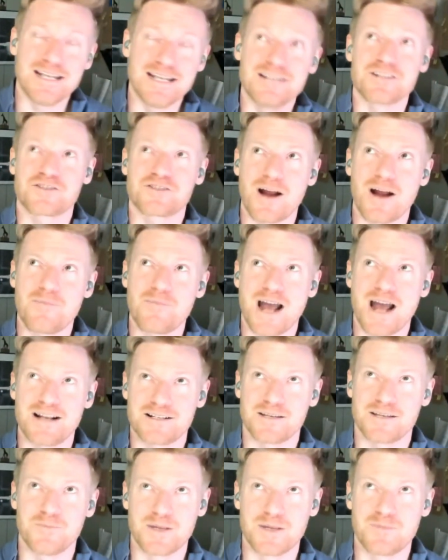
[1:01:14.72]
described that
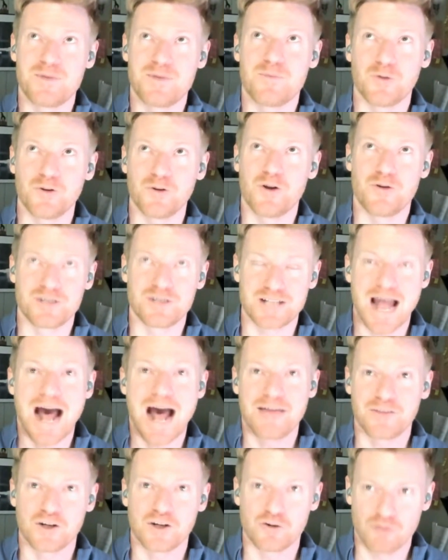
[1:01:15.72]
as something people noticed
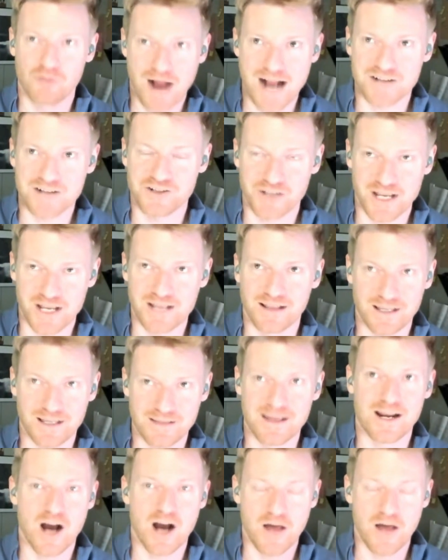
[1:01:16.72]
at the crash site. Like
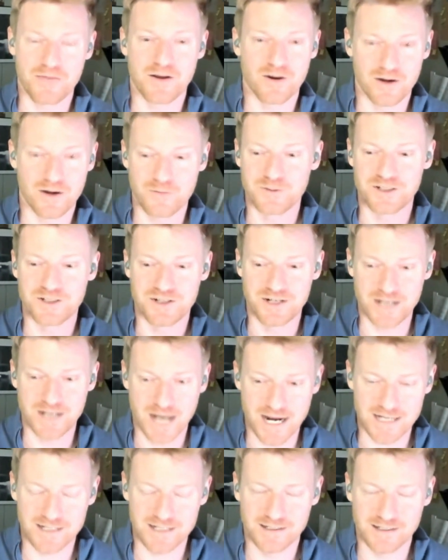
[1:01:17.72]
they got there and it was
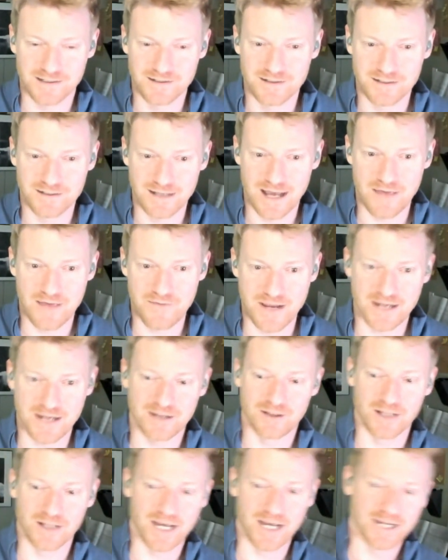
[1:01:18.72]
night, and they
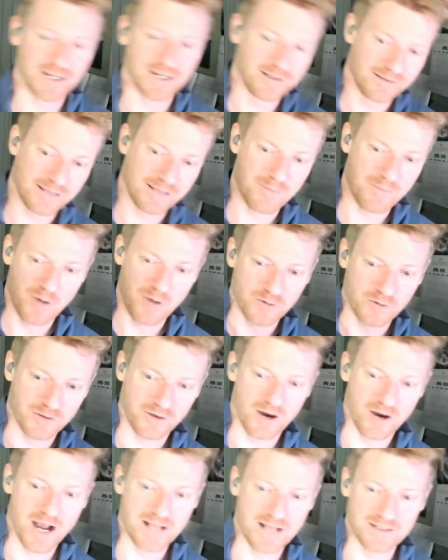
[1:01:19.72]
poked
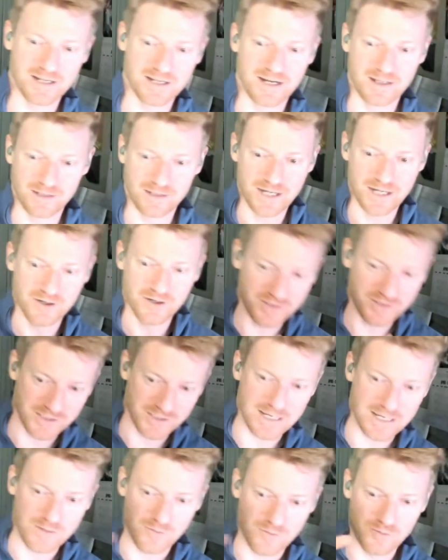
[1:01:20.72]
their heads in and like could
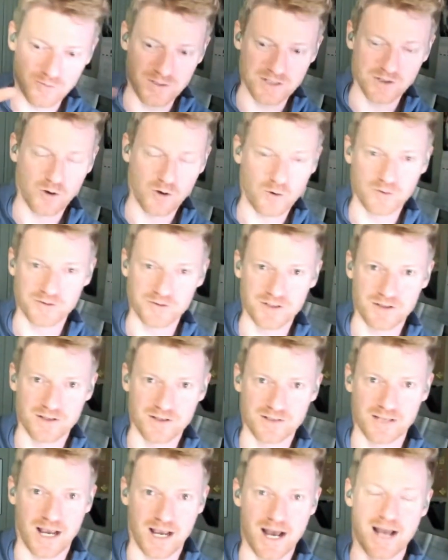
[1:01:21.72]
see through these holes in the
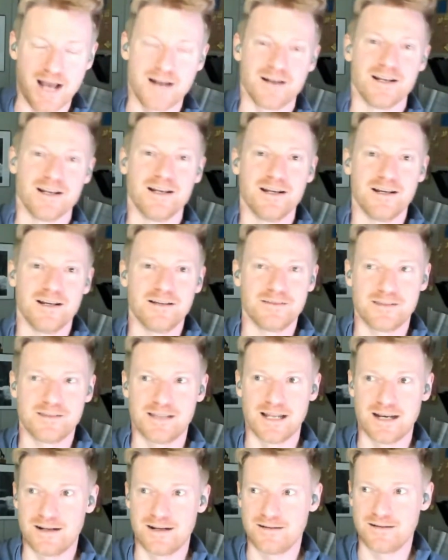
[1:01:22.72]
side
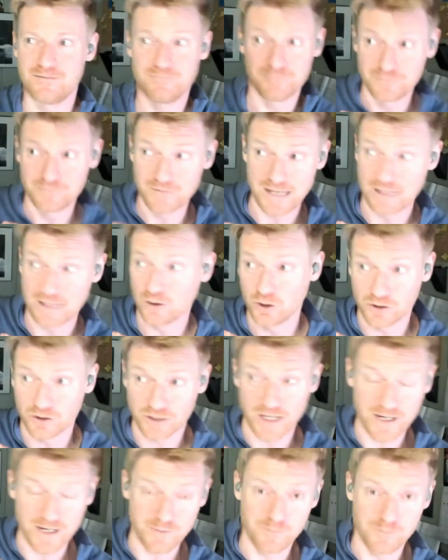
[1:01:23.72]
that it looked
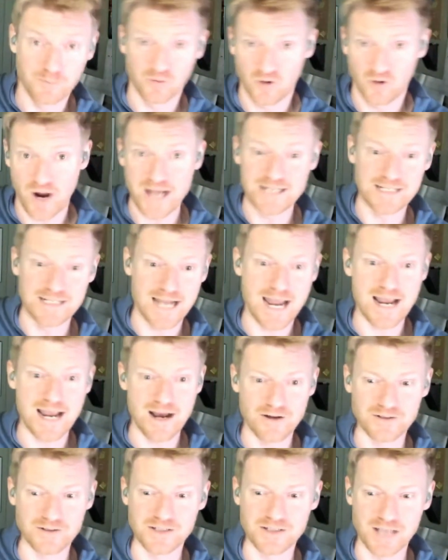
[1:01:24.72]
like bright day
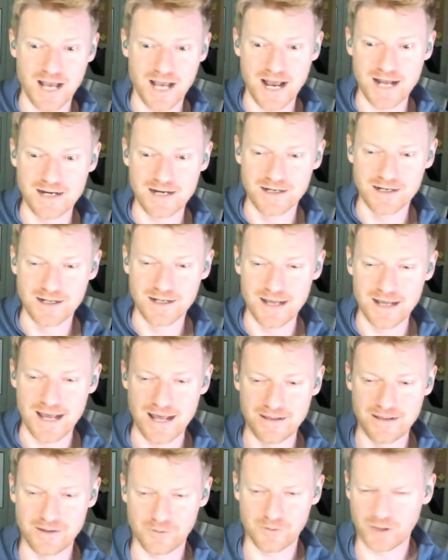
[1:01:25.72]
outside.
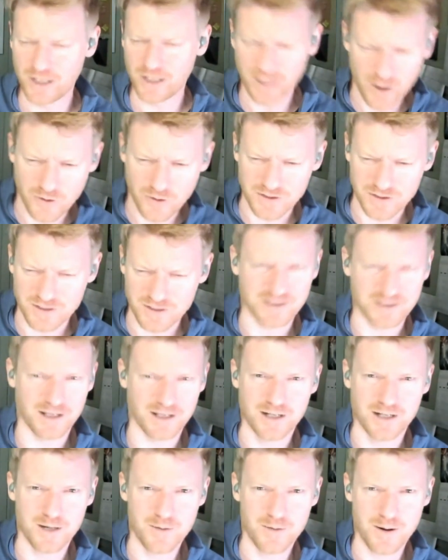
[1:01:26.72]
And they were like, "Oh, did the
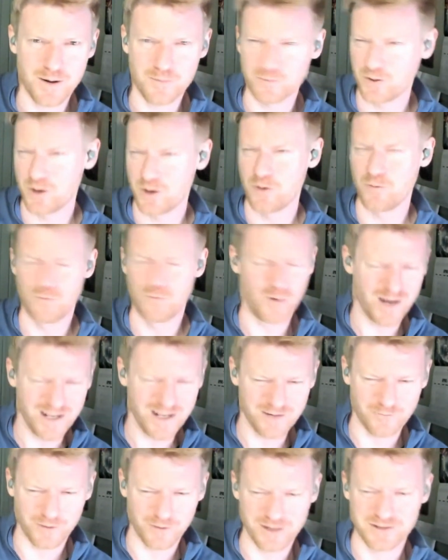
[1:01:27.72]
sun come up? No,
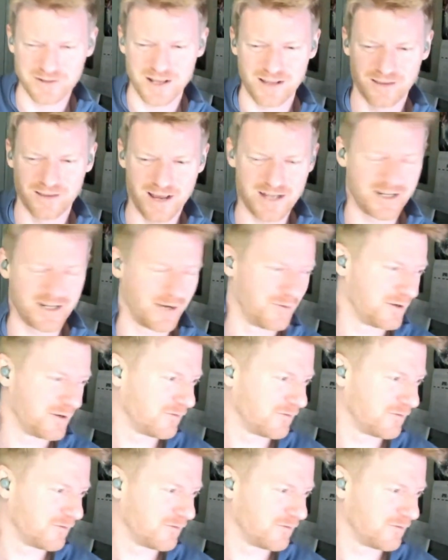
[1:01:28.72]
what? Where's that light coming